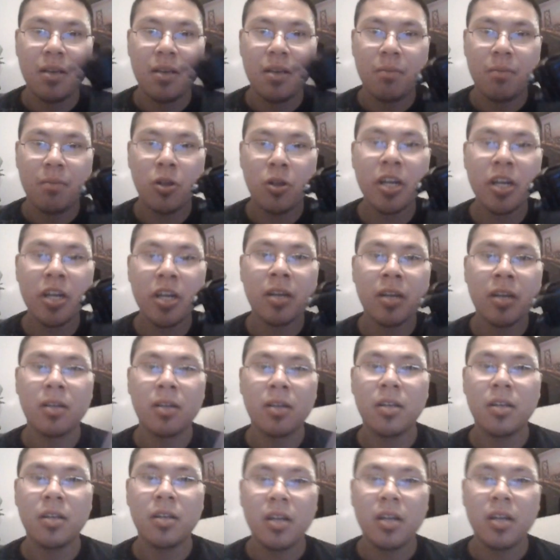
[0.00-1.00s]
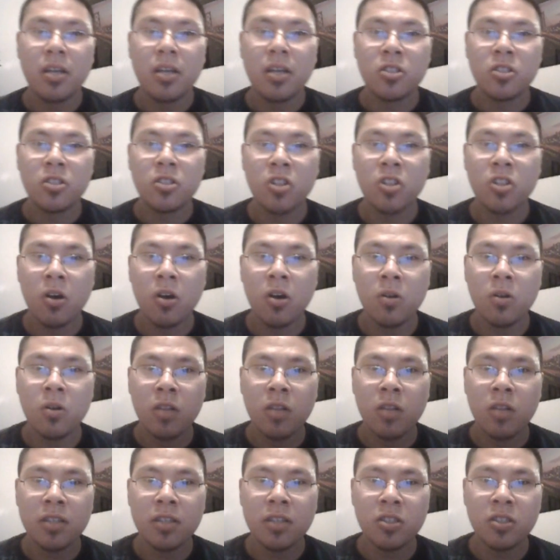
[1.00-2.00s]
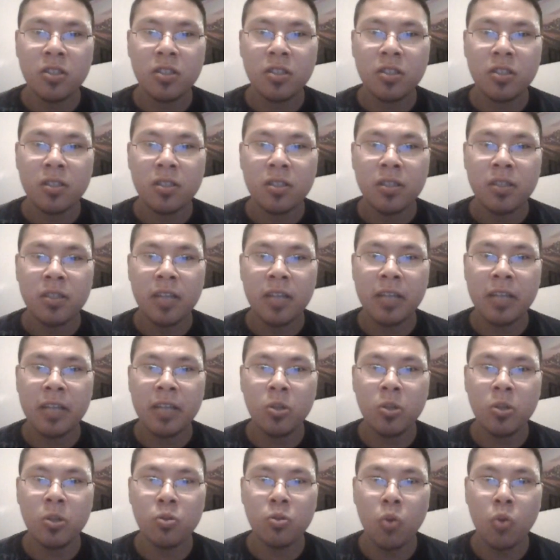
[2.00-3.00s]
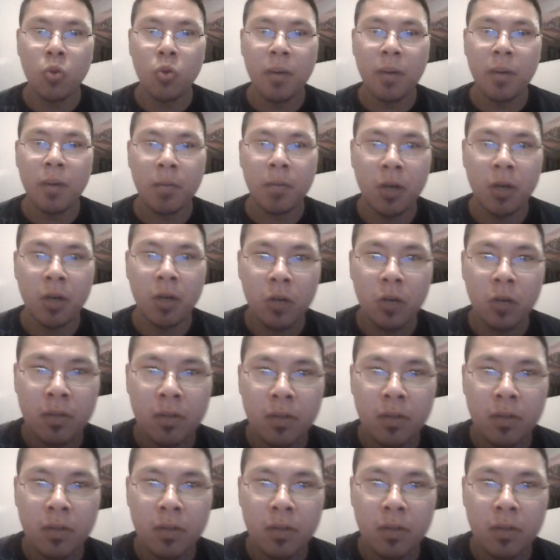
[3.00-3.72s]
Okay, so let's get into his robot mode.